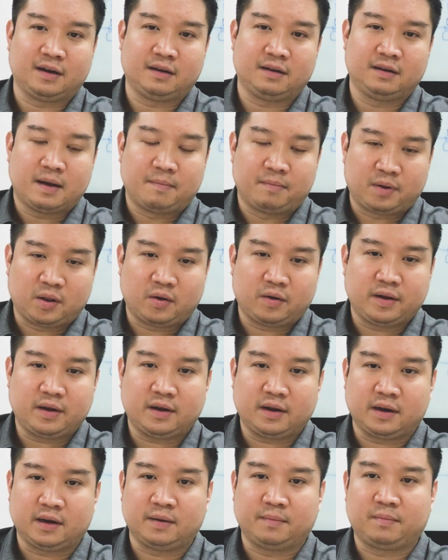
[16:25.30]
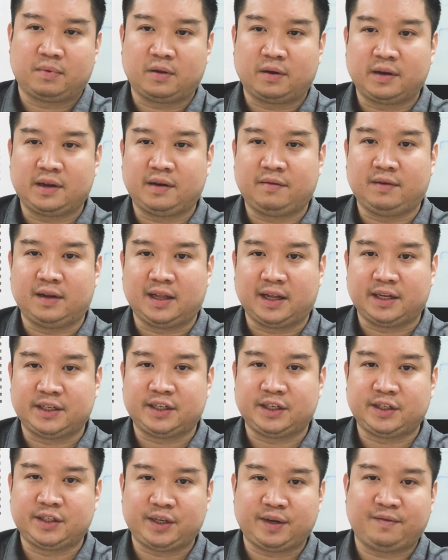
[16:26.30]
employer and employee
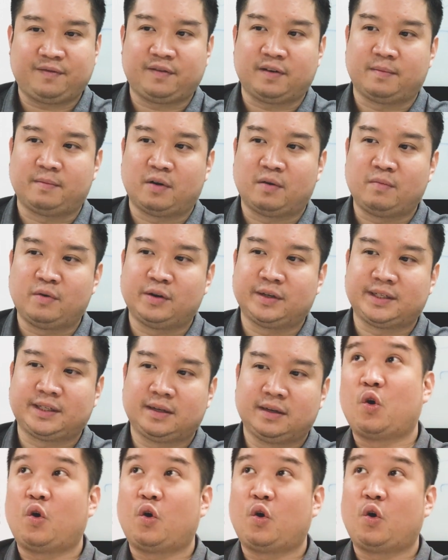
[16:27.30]
relationship from almost